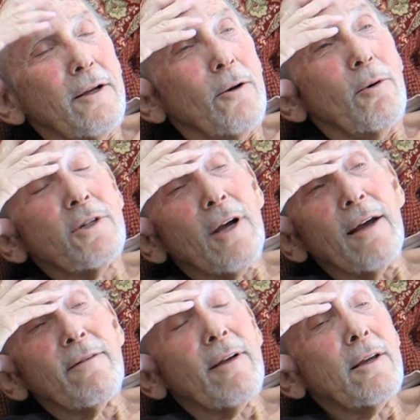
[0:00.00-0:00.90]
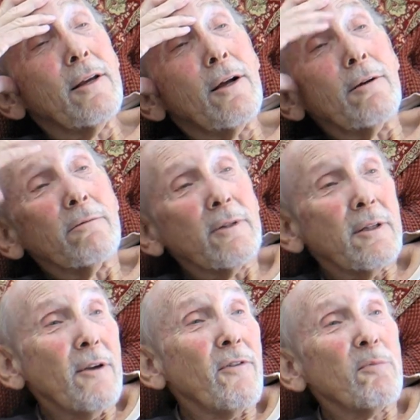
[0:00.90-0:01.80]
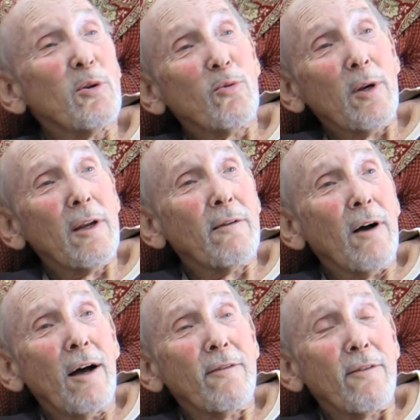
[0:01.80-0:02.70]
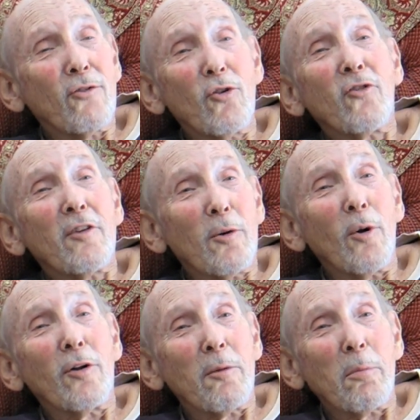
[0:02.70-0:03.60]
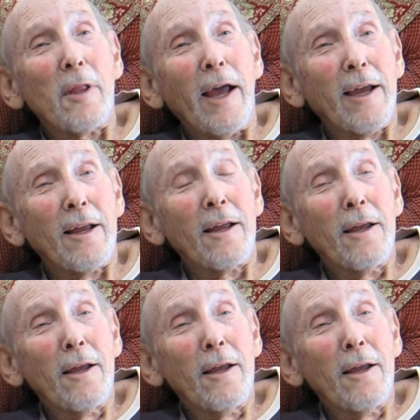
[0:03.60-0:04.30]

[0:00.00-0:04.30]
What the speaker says: which I said, the difference between us is you see the world in black and